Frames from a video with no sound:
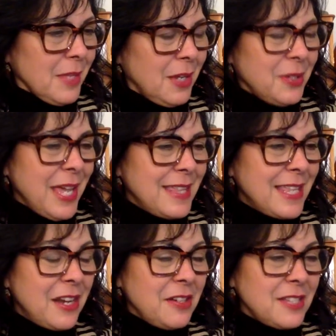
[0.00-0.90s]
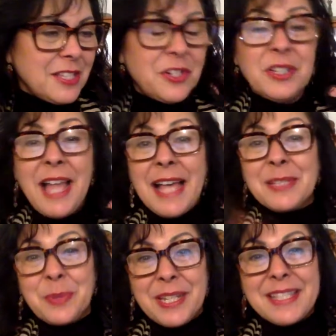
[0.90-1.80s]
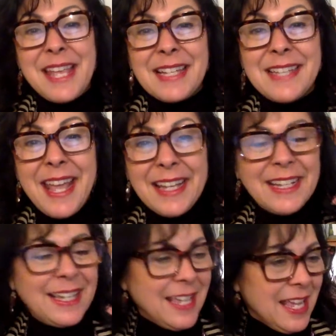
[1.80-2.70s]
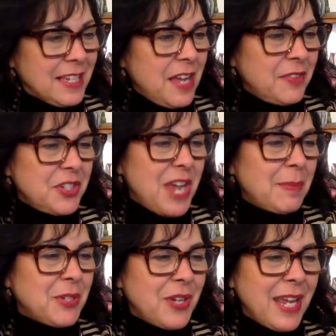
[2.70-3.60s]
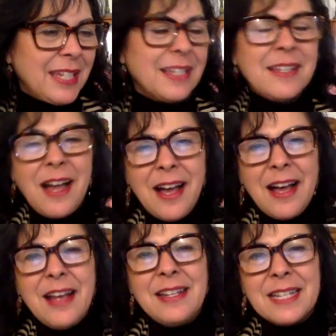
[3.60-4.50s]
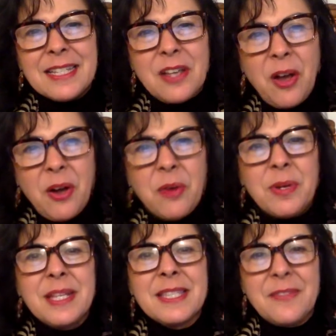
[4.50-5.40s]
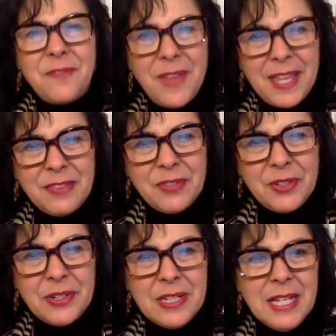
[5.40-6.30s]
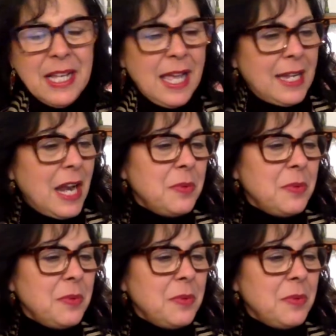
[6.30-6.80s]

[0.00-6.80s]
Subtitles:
Okay, and then our sister last week, Santana, covered chapter 8, God is always faithful. And I